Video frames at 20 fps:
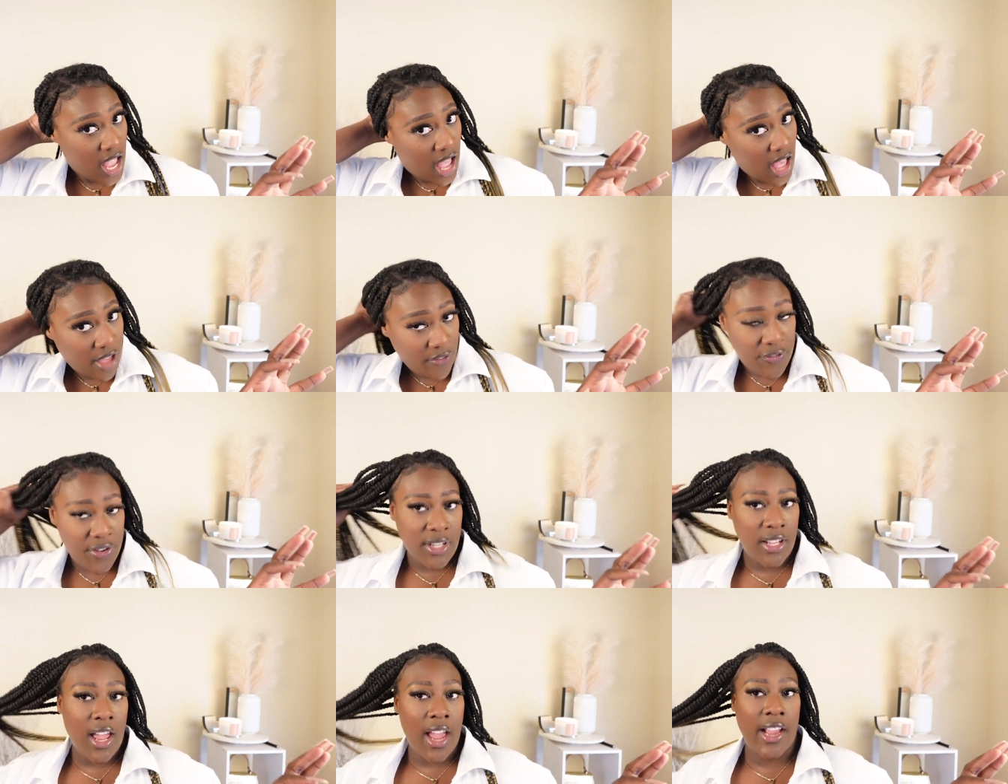I
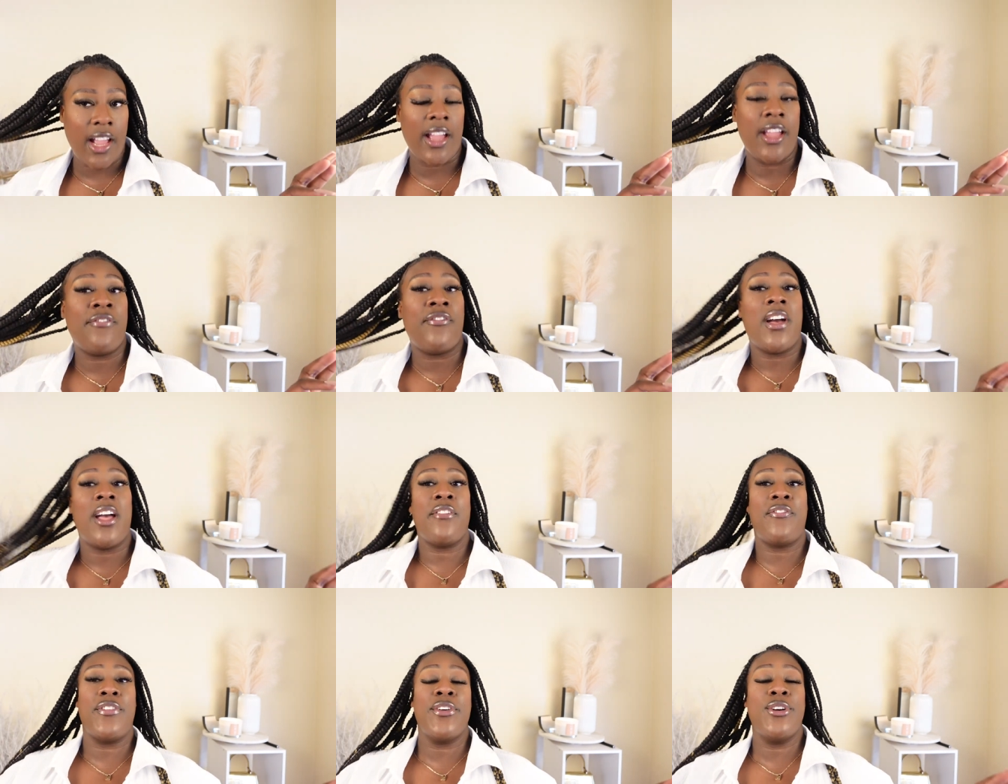feel like if
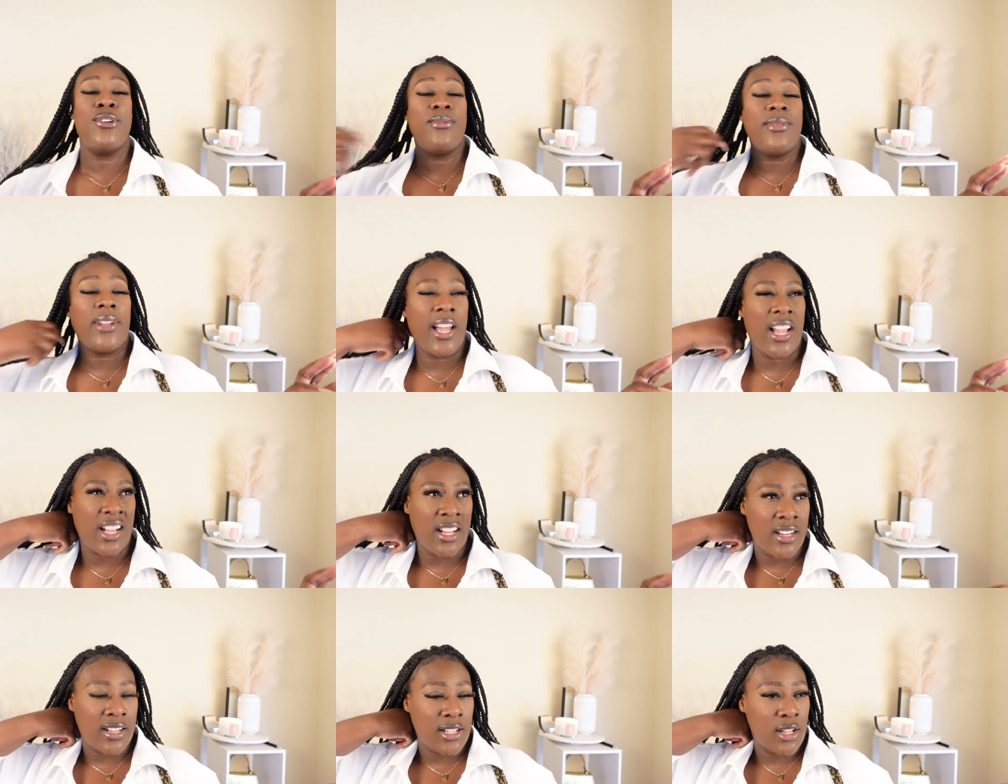I film
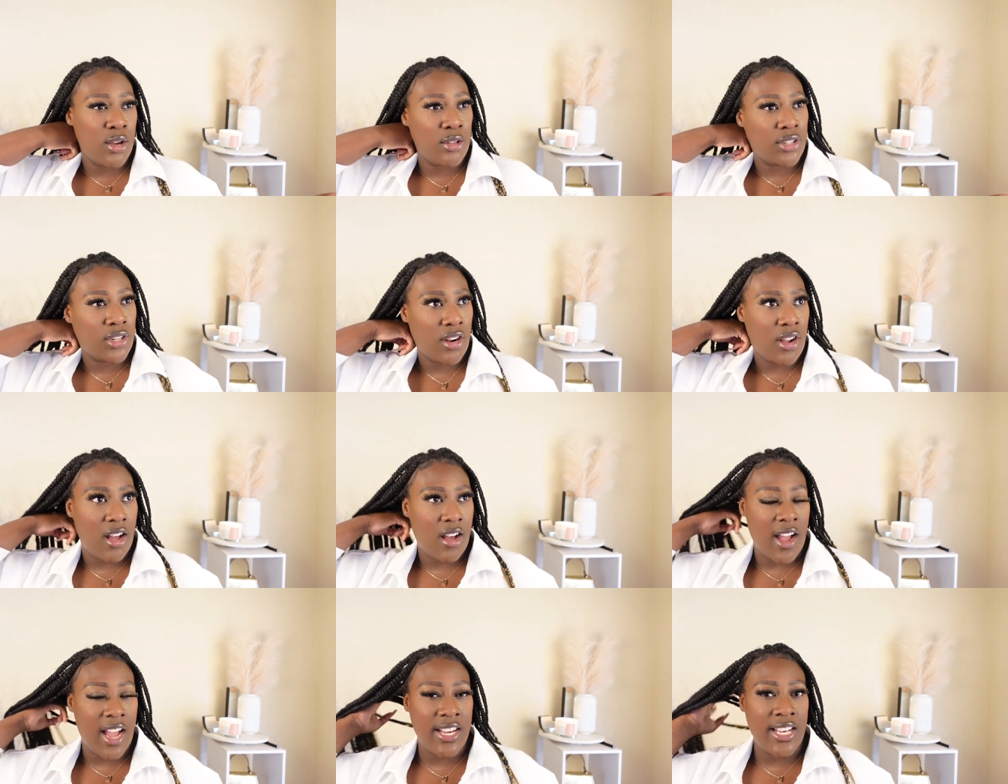like a clothing
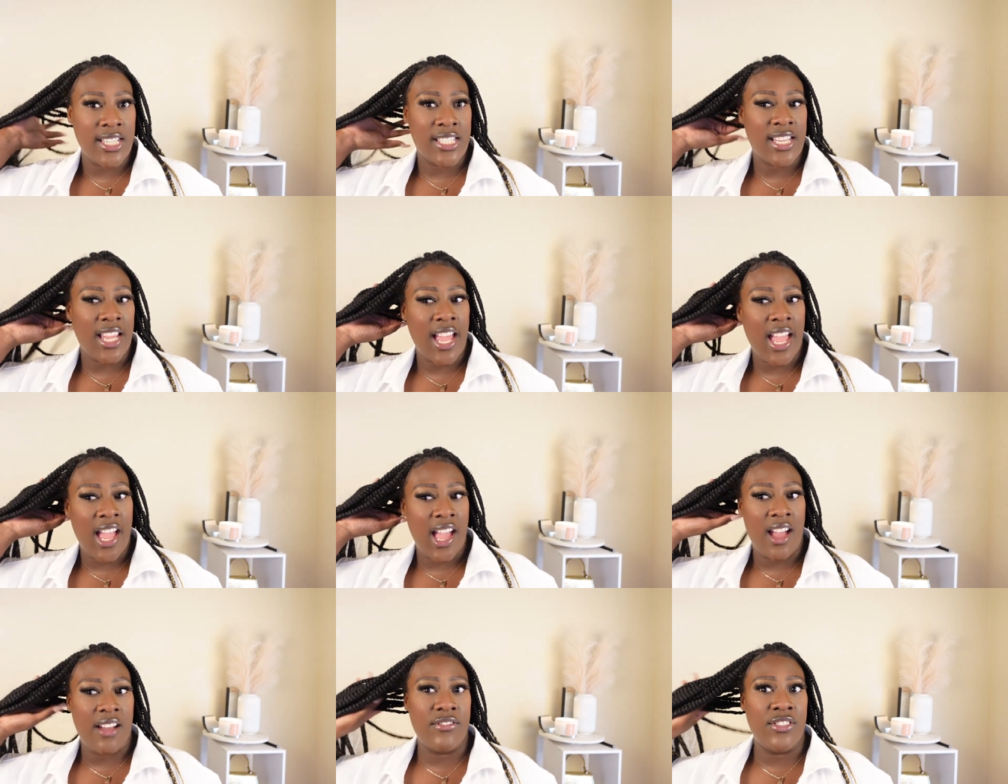haul I need to
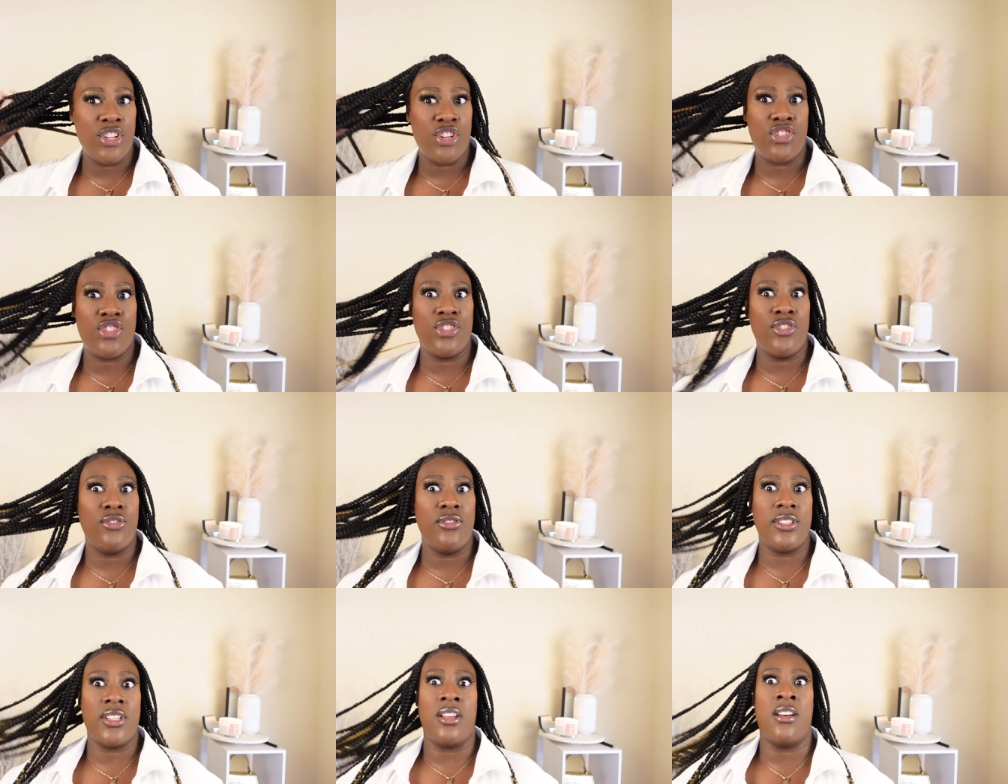have the
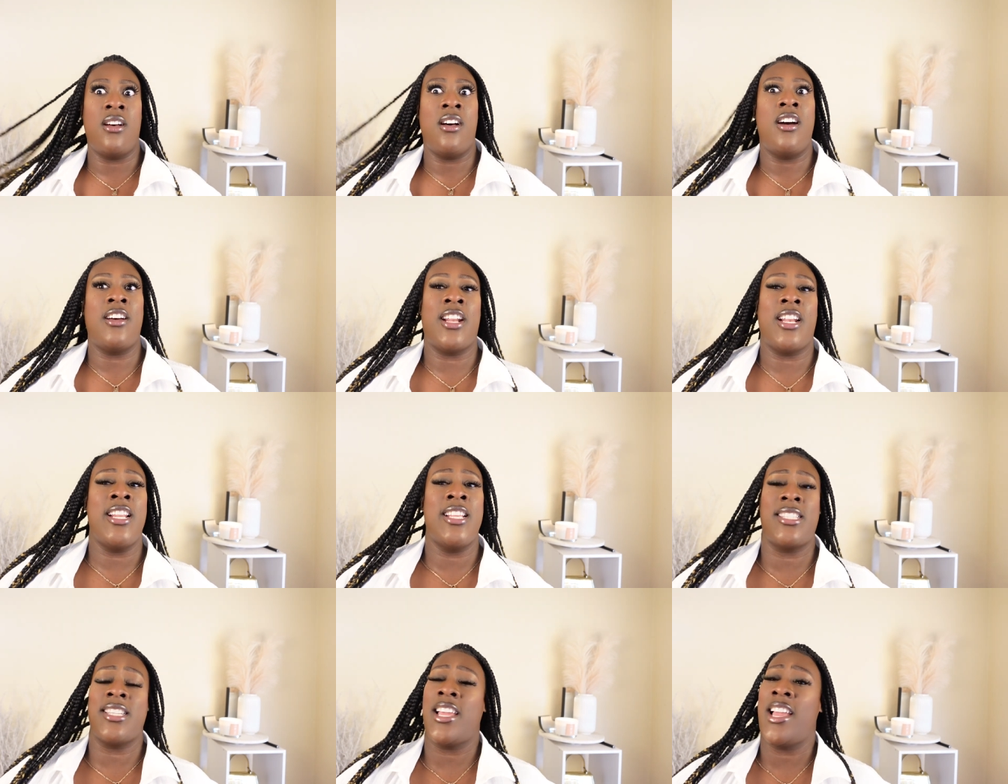shoes on I
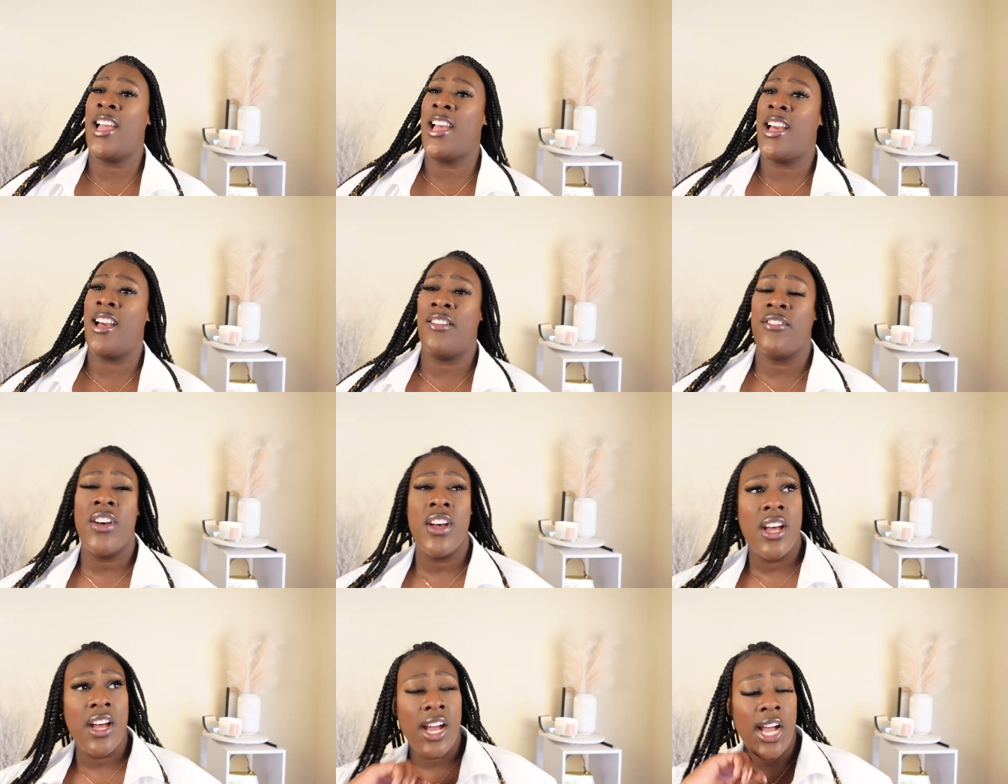need to
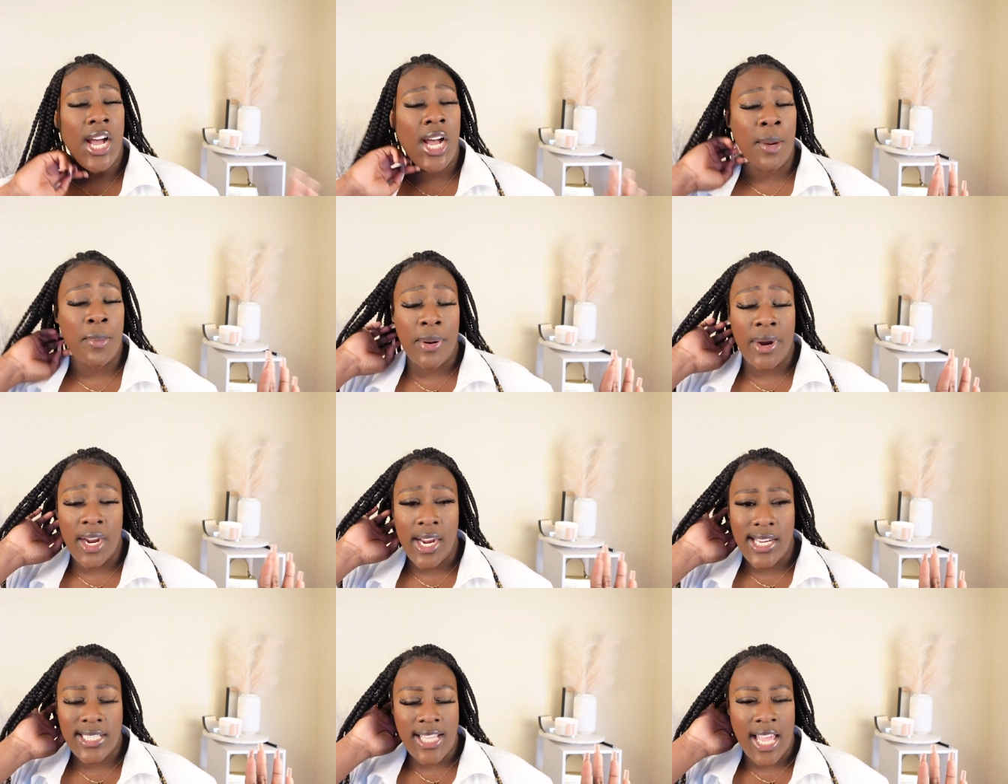have a
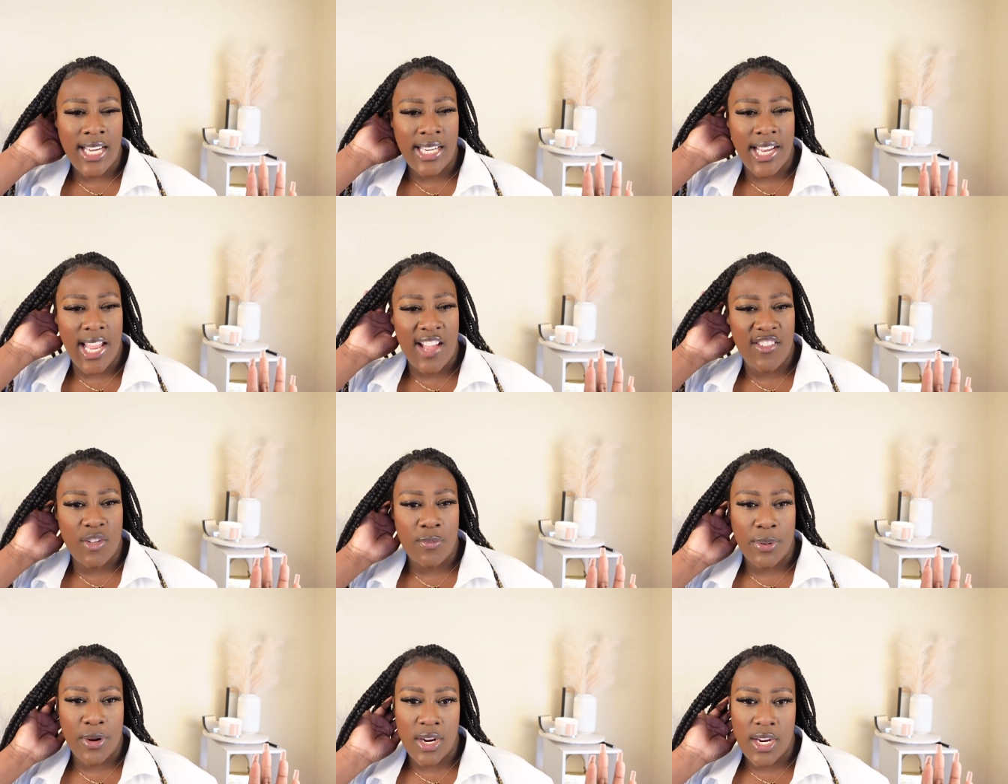purse I didn't
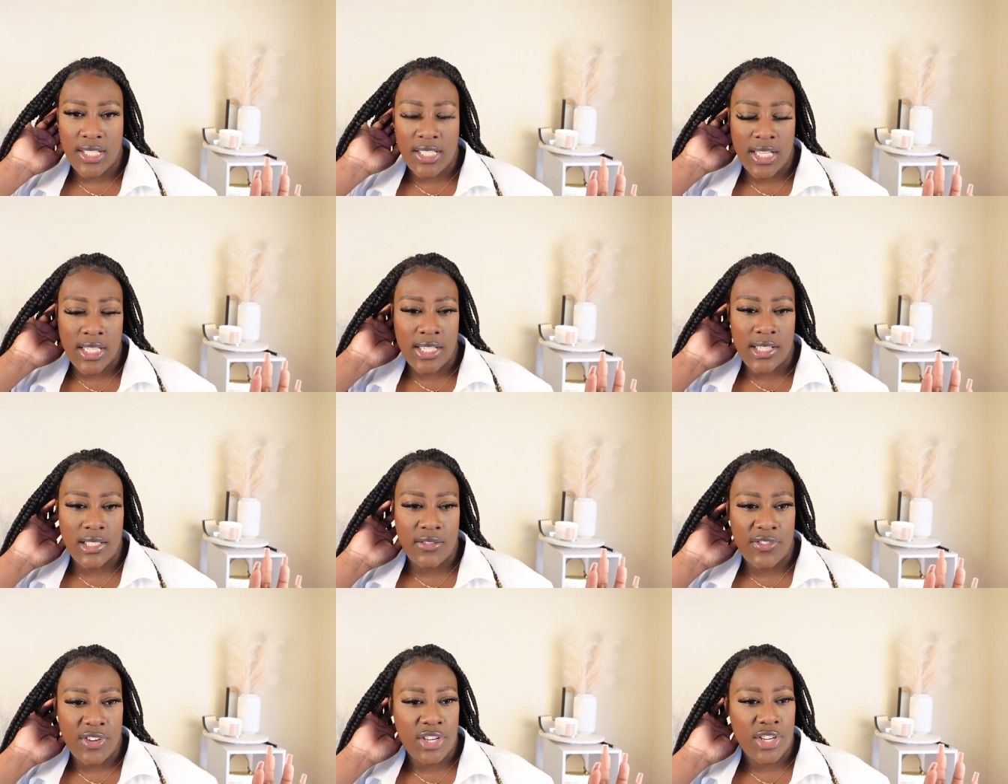have a purse in
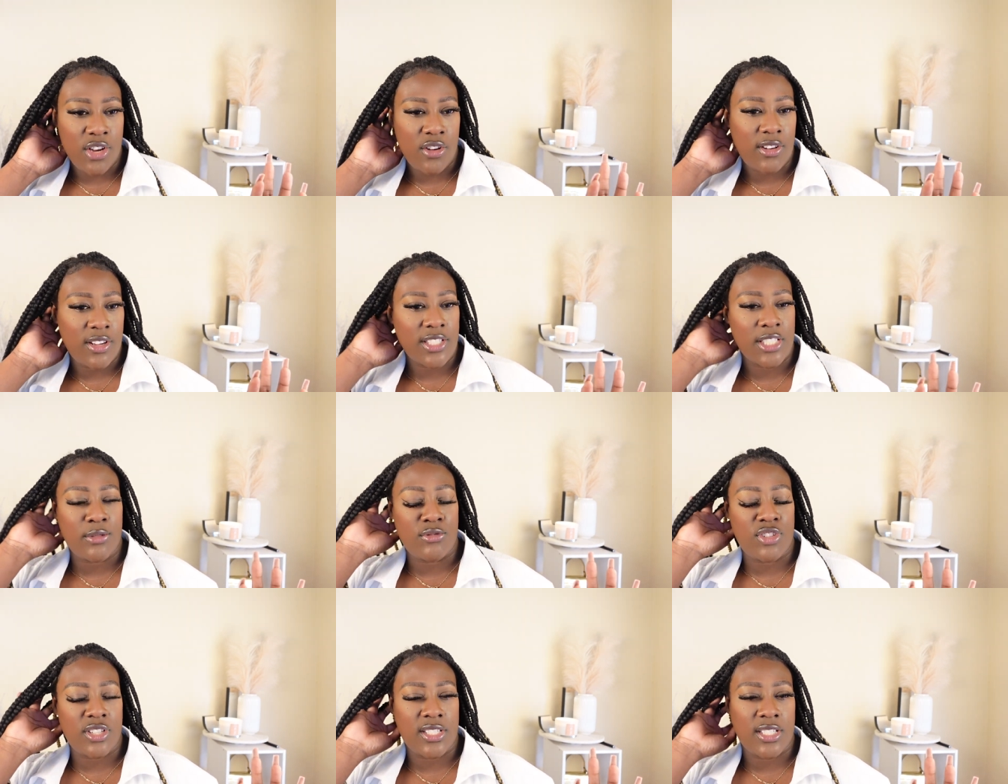this video because
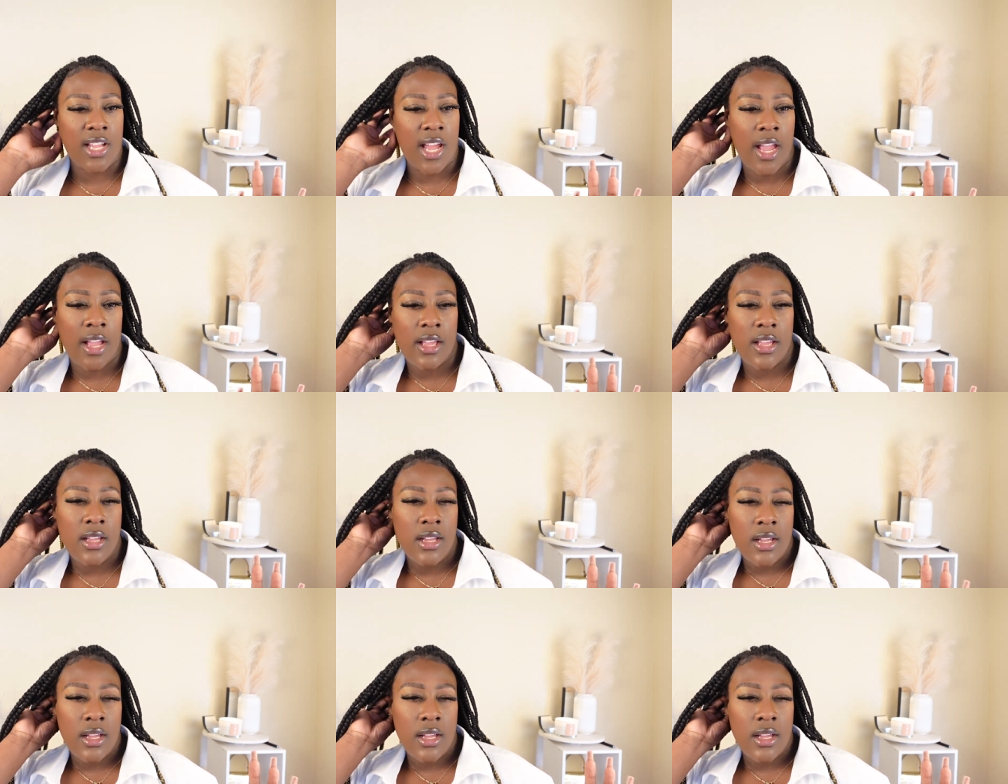it was just like